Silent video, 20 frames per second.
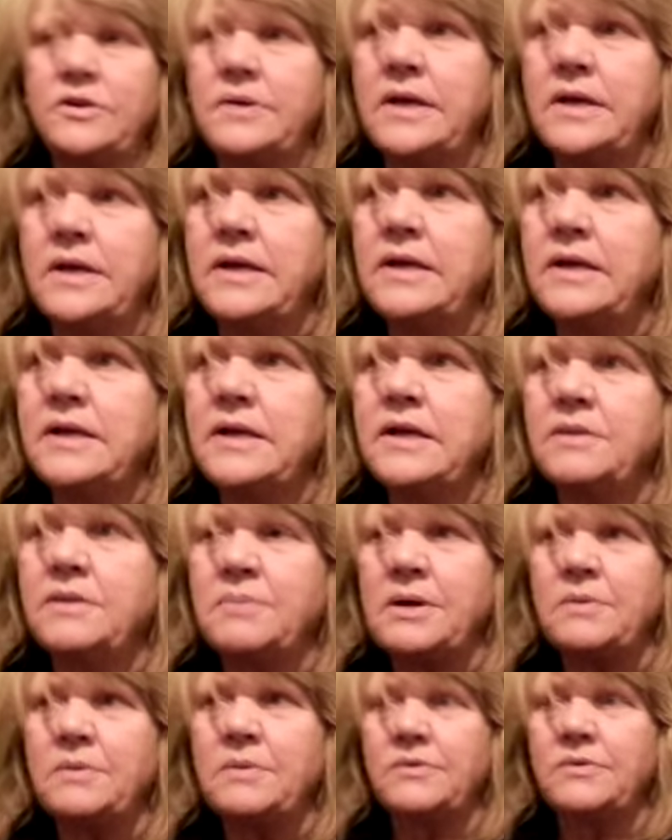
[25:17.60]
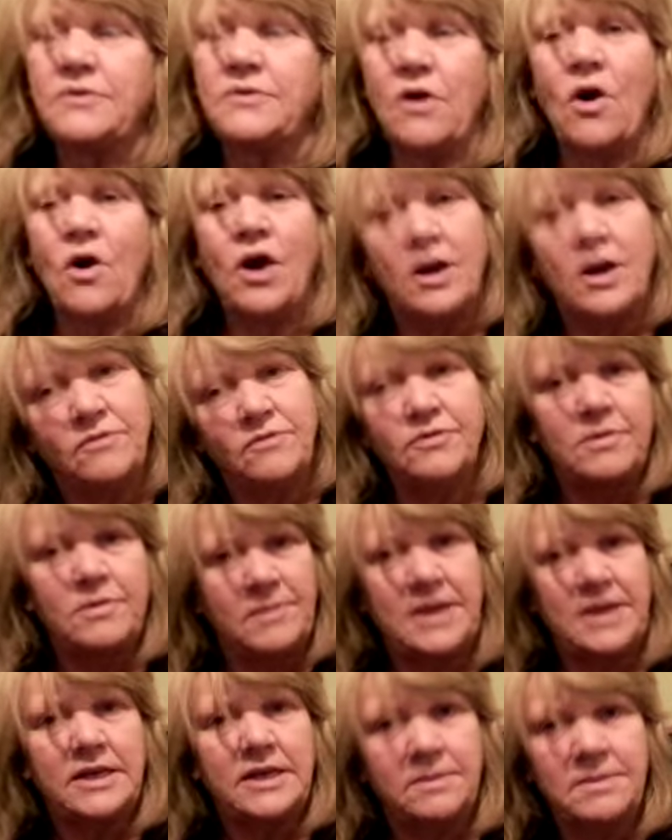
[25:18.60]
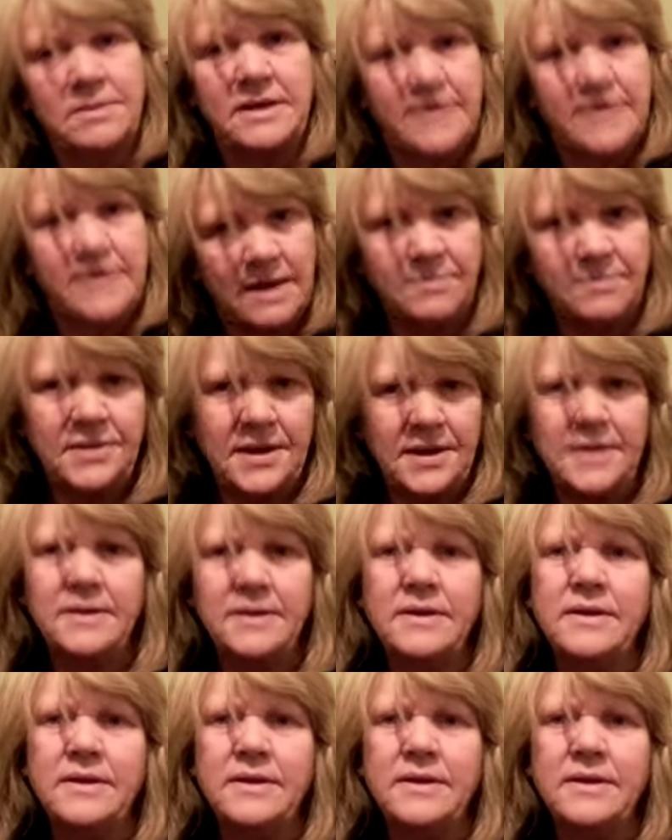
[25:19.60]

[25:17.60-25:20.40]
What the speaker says: it, but it was odd for me to be tempted.